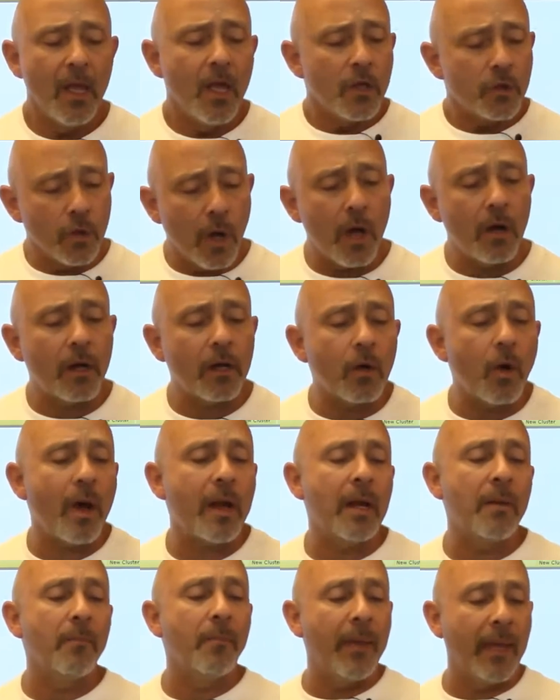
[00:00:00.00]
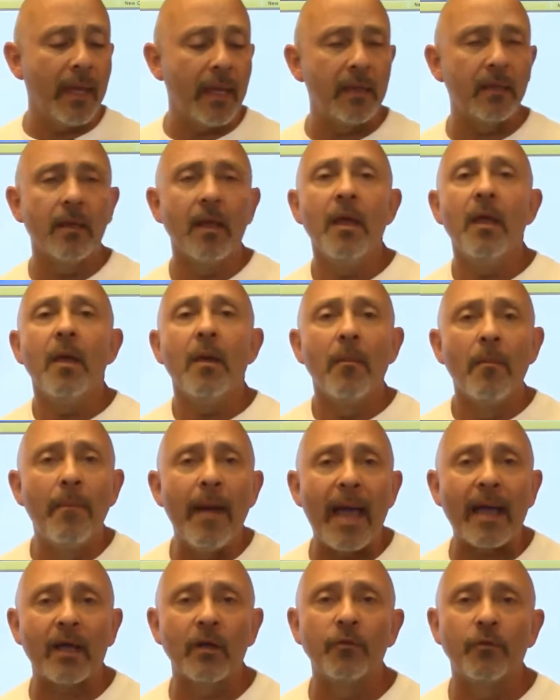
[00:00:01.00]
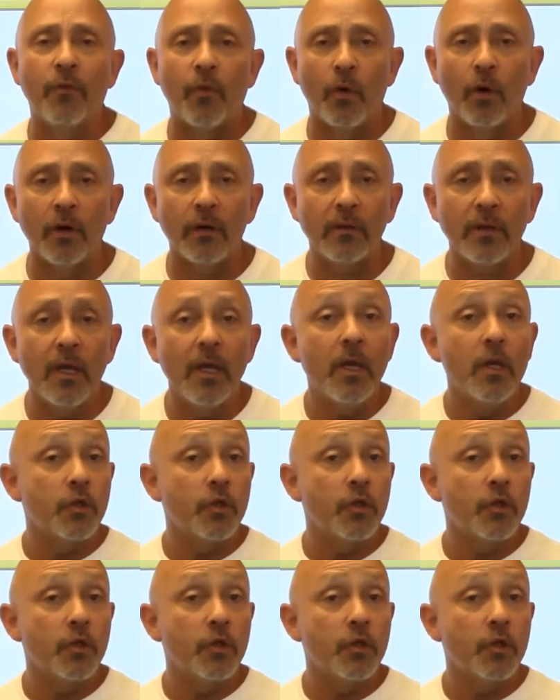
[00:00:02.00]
So I'm going to go ahead and ping back and forth.